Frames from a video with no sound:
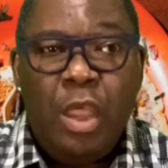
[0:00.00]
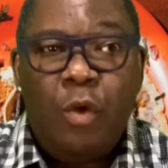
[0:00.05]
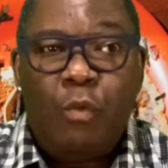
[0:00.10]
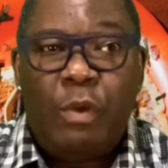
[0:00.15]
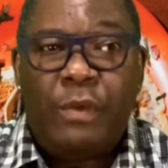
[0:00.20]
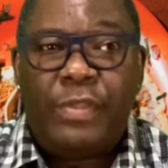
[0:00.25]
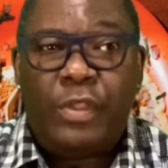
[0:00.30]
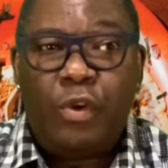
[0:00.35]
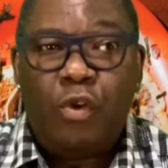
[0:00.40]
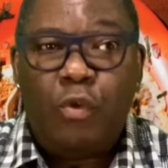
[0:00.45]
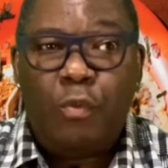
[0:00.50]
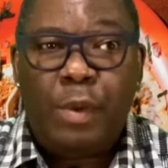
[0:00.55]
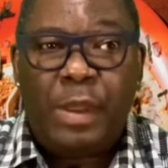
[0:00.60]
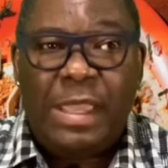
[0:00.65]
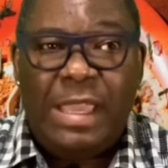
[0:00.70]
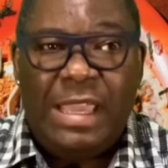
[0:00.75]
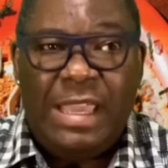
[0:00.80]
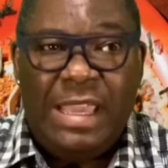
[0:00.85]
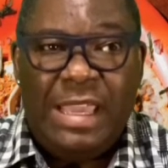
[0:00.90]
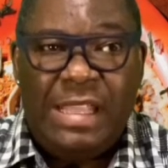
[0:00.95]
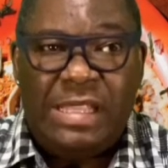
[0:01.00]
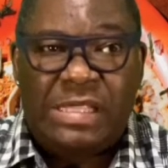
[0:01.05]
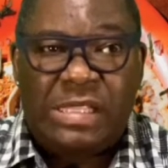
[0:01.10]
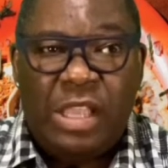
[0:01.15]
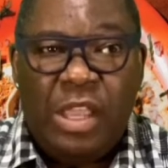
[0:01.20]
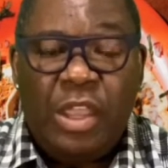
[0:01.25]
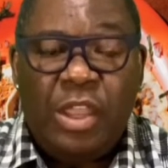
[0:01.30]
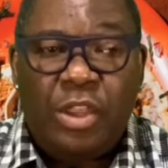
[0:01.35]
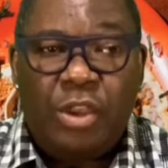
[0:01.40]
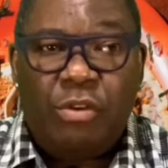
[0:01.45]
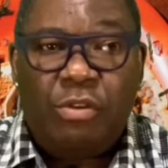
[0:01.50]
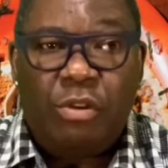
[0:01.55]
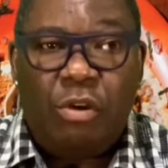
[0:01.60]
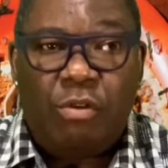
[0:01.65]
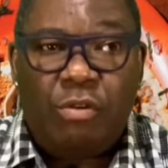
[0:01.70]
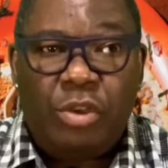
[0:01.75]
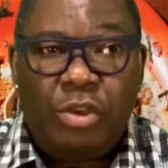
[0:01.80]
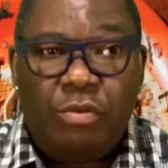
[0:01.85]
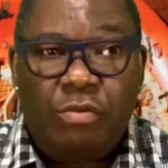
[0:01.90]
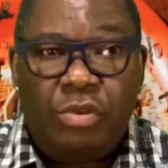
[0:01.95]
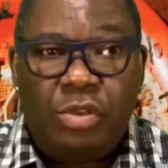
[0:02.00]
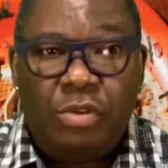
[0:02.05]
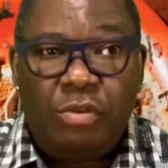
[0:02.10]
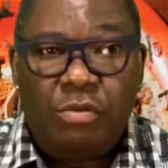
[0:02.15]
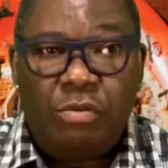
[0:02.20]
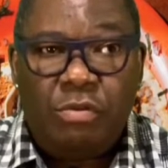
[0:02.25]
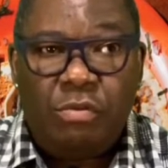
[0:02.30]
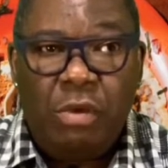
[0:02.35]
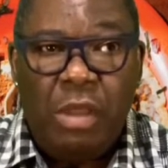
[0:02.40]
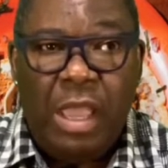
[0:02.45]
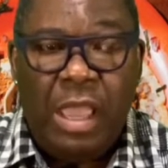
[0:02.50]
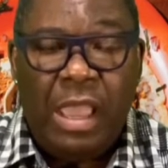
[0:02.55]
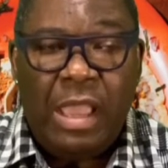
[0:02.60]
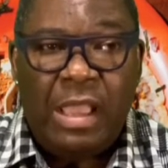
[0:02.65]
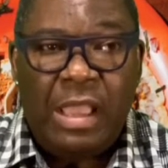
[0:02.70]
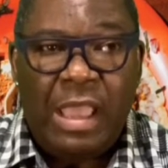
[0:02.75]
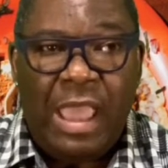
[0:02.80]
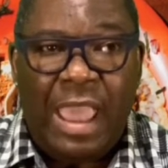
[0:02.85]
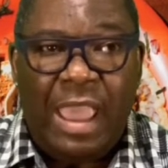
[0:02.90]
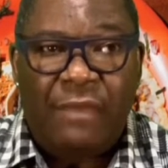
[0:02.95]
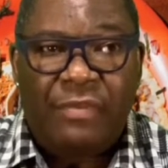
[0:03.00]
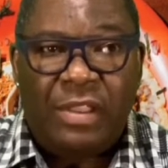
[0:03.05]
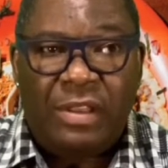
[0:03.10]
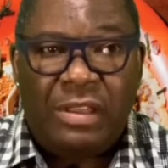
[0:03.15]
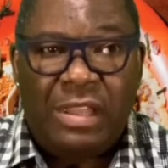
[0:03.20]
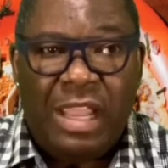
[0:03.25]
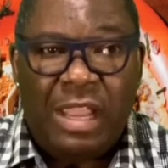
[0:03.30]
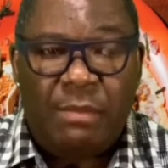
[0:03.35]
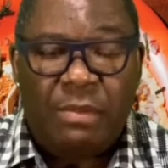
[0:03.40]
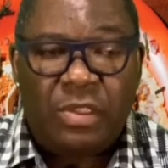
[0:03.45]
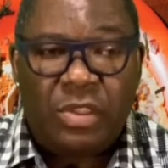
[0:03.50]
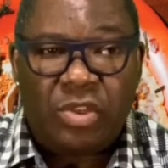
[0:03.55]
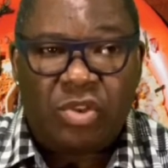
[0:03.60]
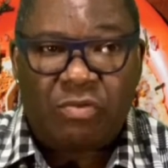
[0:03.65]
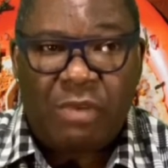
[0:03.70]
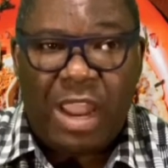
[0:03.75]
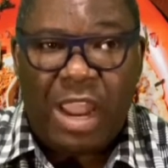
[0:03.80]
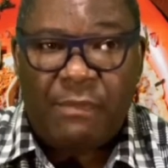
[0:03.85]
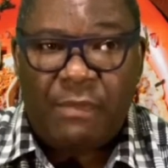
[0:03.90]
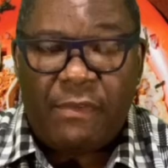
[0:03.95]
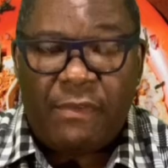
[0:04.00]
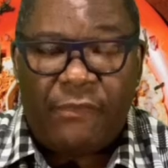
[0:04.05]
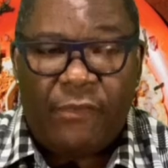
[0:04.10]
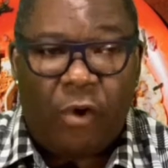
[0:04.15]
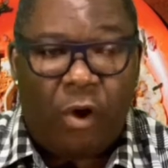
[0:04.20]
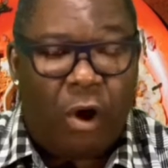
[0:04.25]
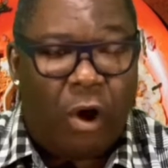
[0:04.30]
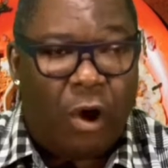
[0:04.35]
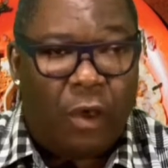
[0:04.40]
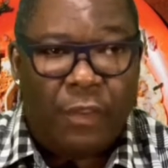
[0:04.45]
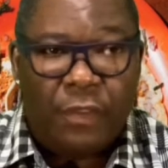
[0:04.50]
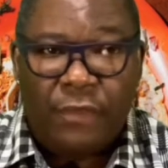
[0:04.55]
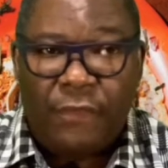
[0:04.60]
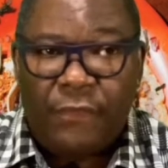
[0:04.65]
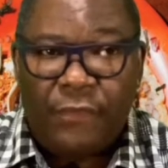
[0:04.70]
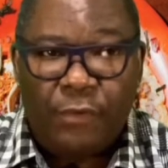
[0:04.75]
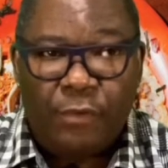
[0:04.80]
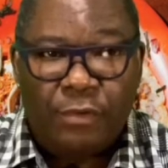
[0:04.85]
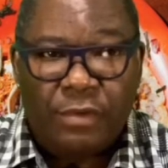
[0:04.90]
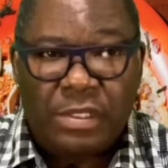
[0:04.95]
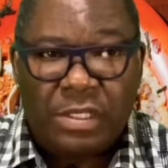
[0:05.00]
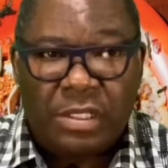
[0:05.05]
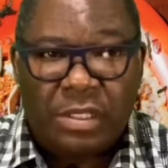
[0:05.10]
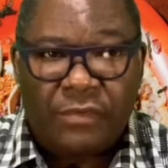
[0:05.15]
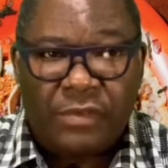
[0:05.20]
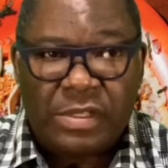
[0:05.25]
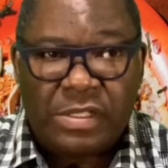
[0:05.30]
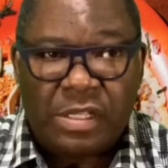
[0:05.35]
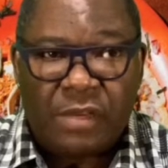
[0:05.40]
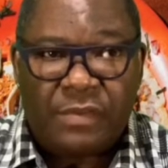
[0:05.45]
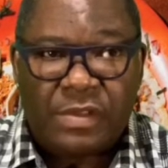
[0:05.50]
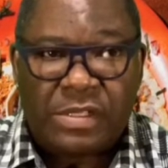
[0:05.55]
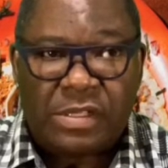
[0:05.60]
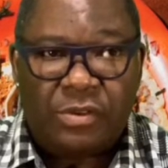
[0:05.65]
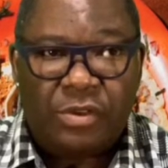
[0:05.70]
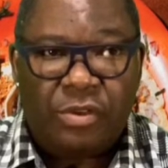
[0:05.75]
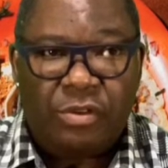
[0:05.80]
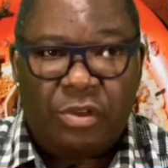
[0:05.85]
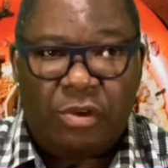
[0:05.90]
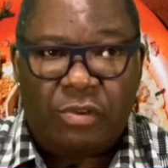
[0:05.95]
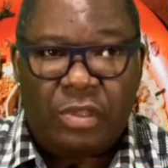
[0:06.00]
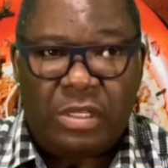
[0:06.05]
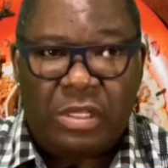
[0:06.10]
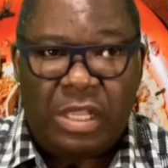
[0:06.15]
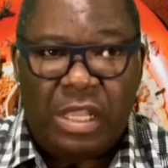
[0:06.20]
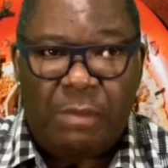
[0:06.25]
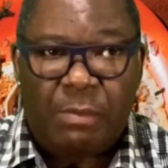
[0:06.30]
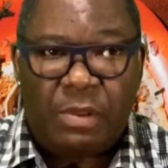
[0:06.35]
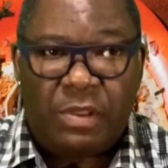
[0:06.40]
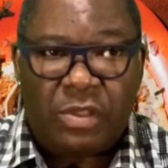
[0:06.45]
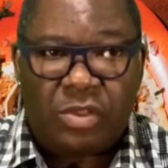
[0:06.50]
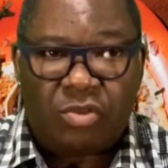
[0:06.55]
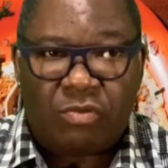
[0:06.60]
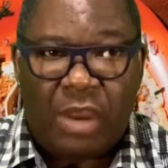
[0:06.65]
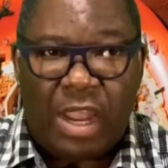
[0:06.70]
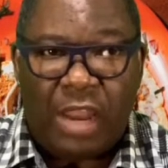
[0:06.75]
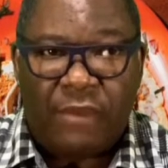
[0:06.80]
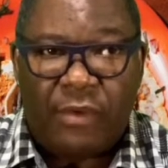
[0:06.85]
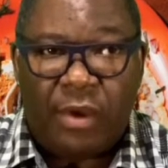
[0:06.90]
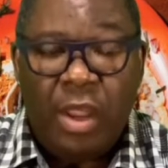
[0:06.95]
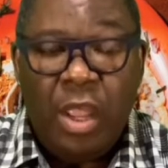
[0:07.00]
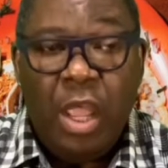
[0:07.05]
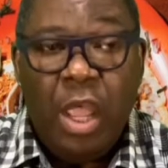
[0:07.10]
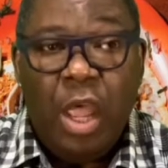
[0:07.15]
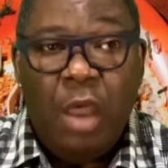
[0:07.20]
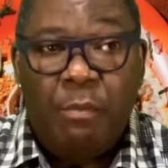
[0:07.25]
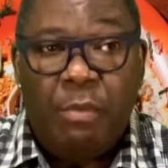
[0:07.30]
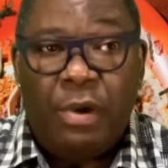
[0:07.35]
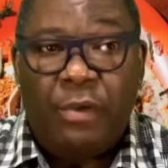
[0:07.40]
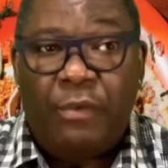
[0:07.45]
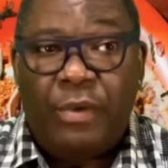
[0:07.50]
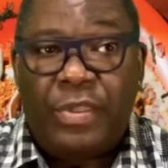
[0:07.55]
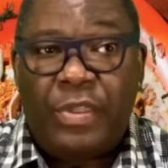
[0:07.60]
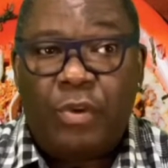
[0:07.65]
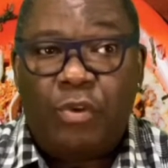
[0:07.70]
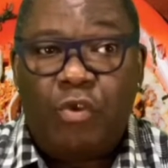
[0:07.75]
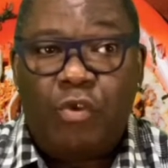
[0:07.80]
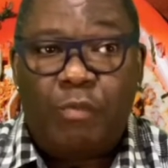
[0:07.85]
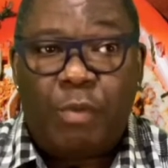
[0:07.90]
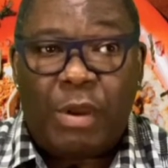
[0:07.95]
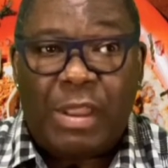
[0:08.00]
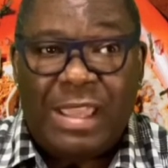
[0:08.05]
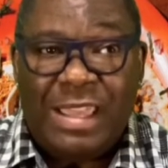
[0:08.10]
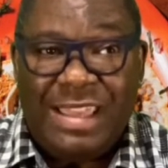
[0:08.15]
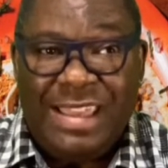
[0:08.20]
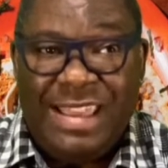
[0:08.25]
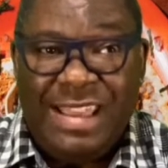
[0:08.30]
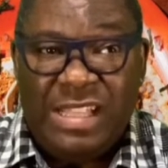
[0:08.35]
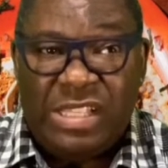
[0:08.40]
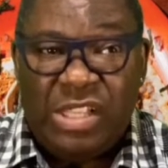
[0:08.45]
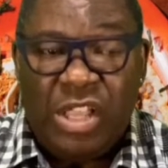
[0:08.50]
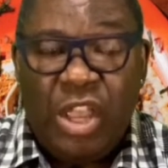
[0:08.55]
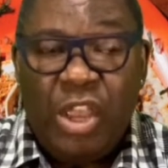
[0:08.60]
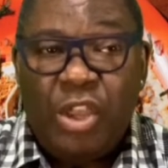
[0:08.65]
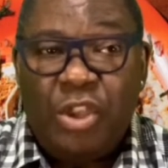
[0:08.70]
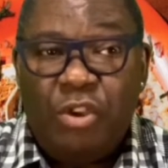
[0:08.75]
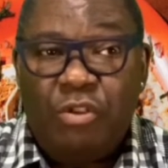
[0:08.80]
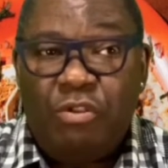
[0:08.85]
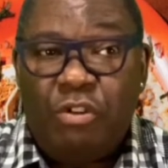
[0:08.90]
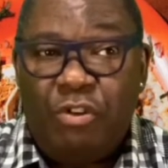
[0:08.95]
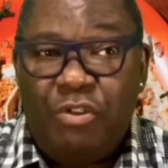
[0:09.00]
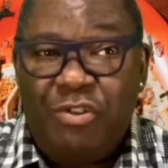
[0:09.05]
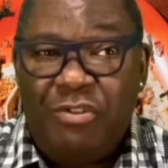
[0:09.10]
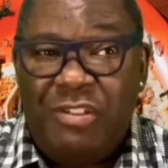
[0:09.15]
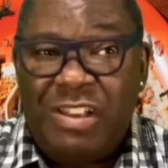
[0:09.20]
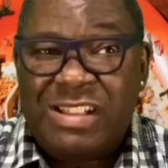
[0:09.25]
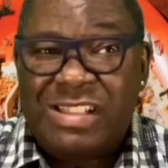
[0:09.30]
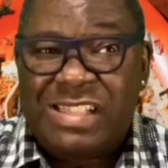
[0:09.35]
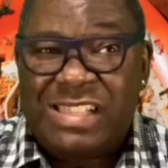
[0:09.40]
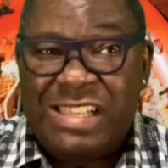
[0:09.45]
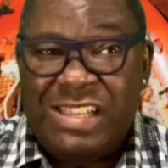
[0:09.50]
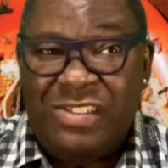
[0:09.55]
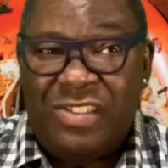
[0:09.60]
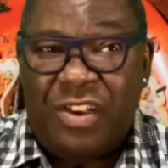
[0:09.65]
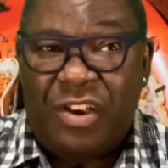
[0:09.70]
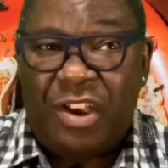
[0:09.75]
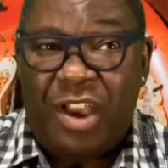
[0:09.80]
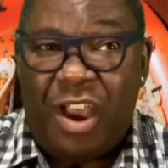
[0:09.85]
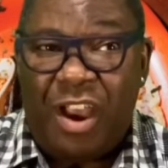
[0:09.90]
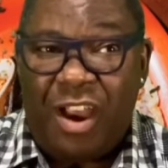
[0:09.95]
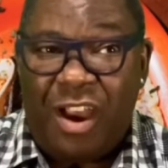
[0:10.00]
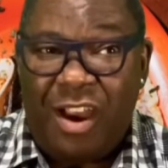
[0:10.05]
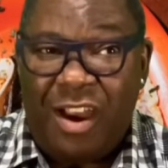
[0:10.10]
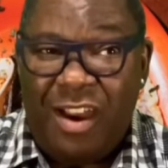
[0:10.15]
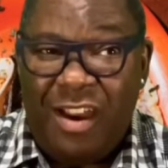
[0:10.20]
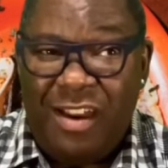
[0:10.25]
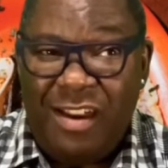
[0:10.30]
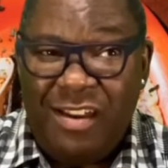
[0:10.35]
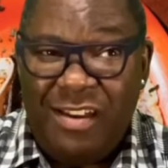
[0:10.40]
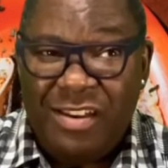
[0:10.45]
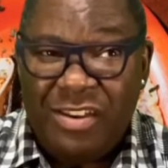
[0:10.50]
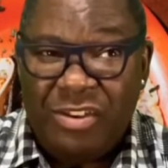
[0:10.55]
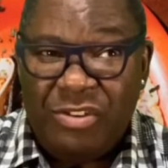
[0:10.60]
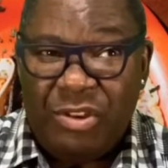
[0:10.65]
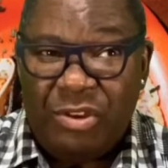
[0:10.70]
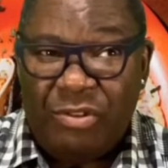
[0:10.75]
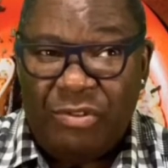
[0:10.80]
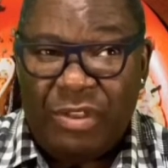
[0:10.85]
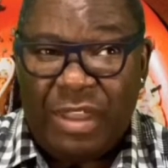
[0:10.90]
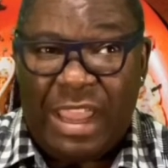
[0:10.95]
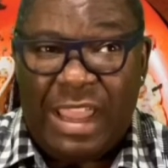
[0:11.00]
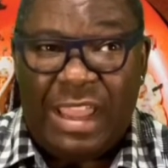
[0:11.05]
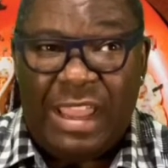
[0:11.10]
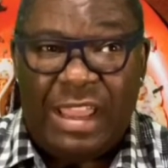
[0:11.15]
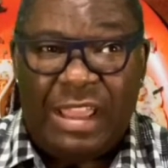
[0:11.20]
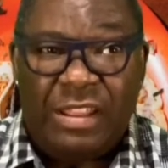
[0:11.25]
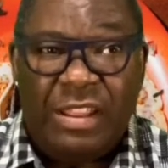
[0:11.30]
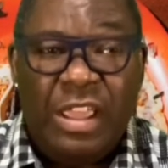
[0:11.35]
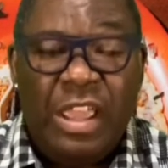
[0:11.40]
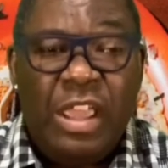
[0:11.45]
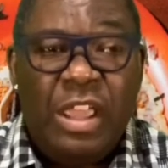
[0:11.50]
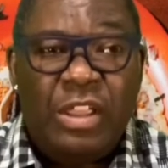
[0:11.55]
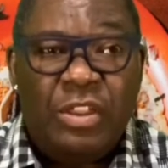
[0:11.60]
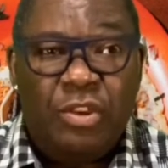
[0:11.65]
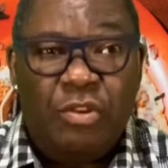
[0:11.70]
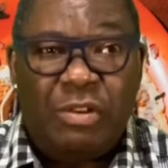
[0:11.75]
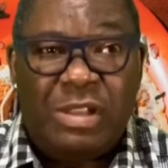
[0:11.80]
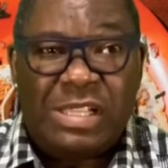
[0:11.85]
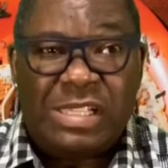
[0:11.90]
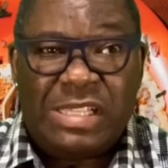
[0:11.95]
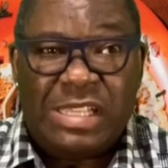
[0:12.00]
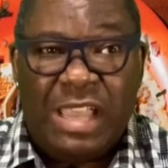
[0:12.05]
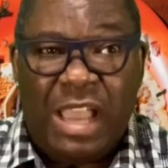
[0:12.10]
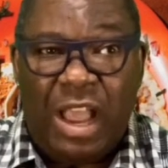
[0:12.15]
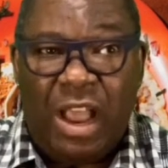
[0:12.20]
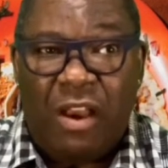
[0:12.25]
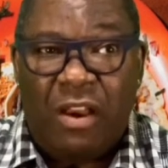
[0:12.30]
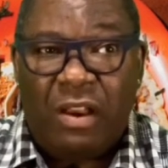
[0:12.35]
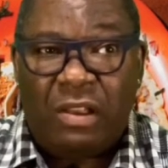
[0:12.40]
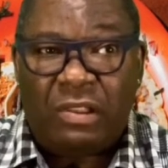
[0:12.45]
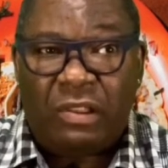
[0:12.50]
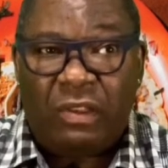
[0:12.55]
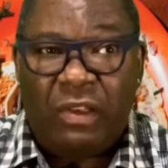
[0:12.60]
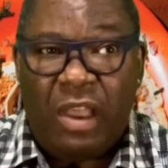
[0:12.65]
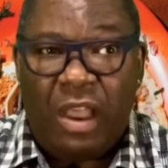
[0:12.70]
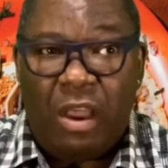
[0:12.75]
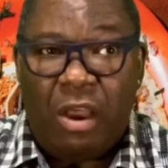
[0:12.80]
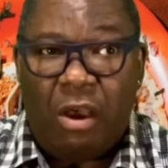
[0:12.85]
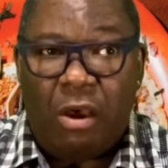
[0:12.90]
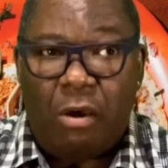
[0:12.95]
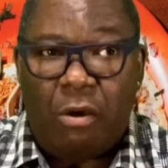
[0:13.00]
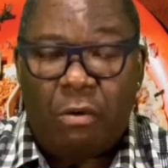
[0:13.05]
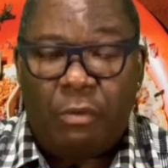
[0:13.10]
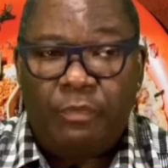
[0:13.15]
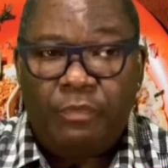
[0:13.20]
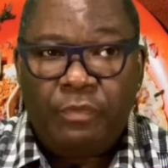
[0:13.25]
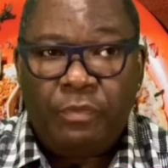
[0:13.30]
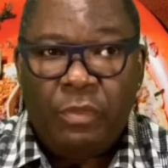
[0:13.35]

With Uber Eats, you know, you do have the name of the driver for all the food delivery service, so you know the name of the driver. But with Uber Eats, you know, you can see the car, you know, and you can see how how